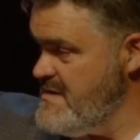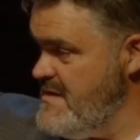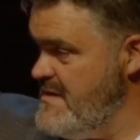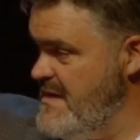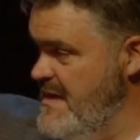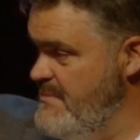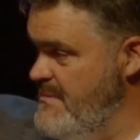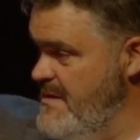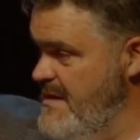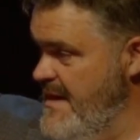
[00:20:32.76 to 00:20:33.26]
of
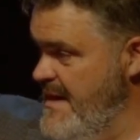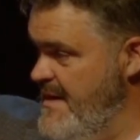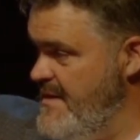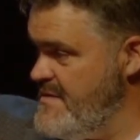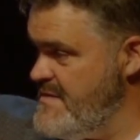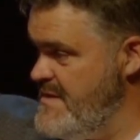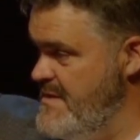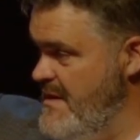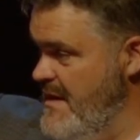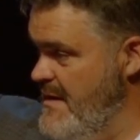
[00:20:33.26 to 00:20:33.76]
them in the
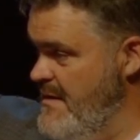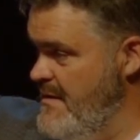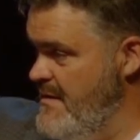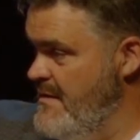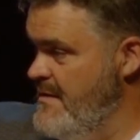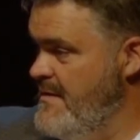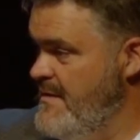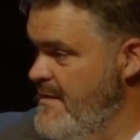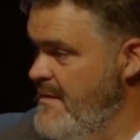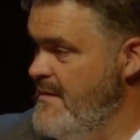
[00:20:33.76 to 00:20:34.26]
house? Yeah.
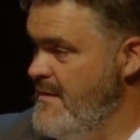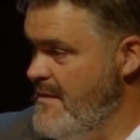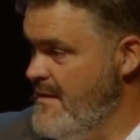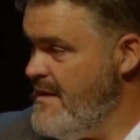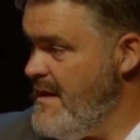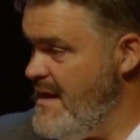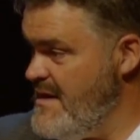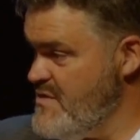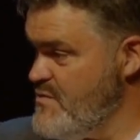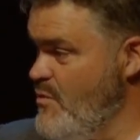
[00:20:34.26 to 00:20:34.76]

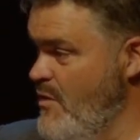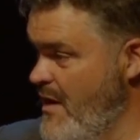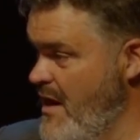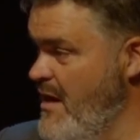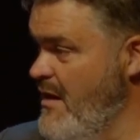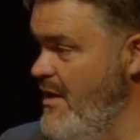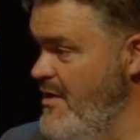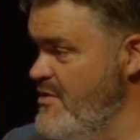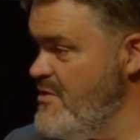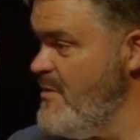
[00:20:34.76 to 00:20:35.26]
God's working
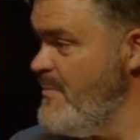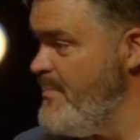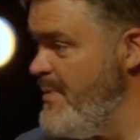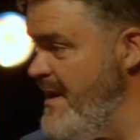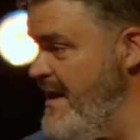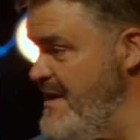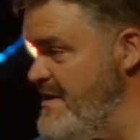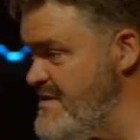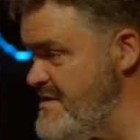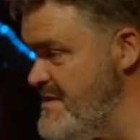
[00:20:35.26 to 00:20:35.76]
on your
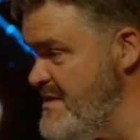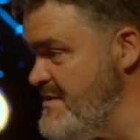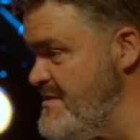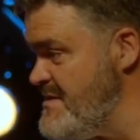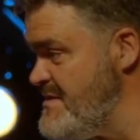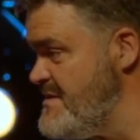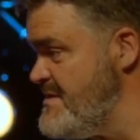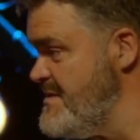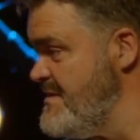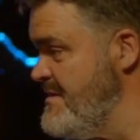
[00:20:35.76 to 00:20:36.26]

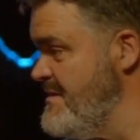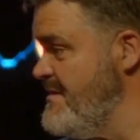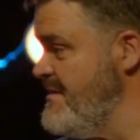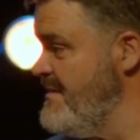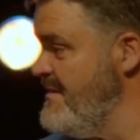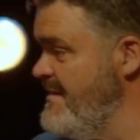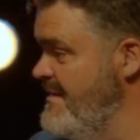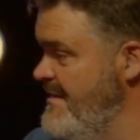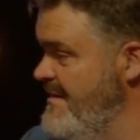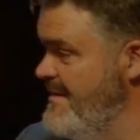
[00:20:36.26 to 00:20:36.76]
patience.
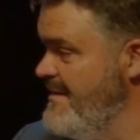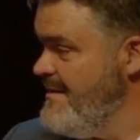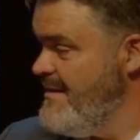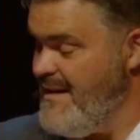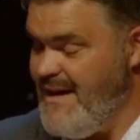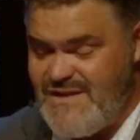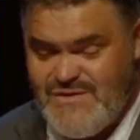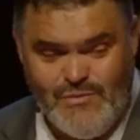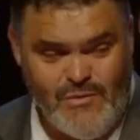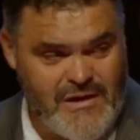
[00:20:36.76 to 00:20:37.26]

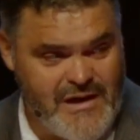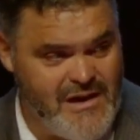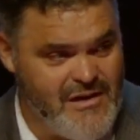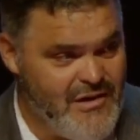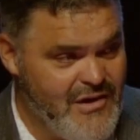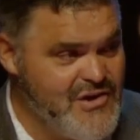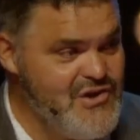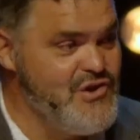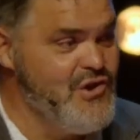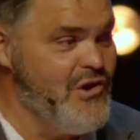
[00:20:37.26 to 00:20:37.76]
God's working
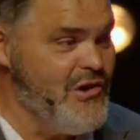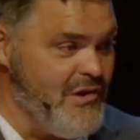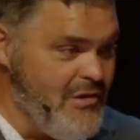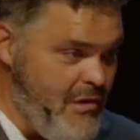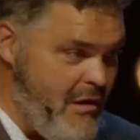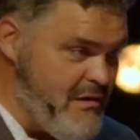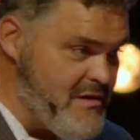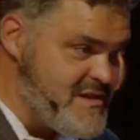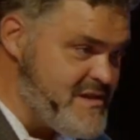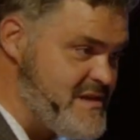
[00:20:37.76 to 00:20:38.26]
on your
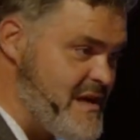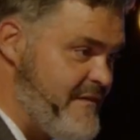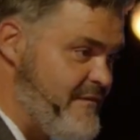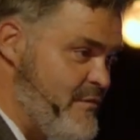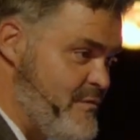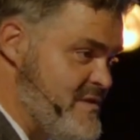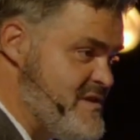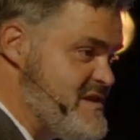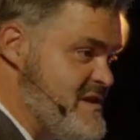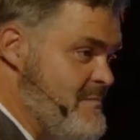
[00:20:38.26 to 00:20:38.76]
long
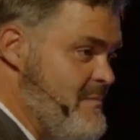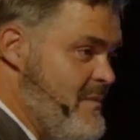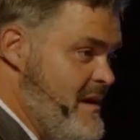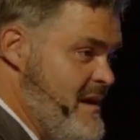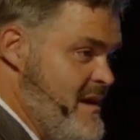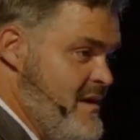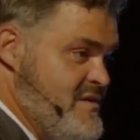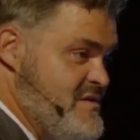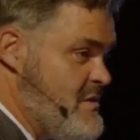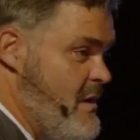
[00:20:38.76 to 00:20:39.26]
suffering with somebody
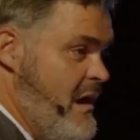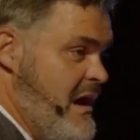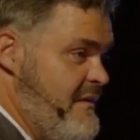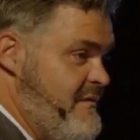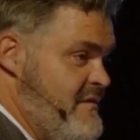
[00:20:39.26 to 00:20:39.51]
else. All of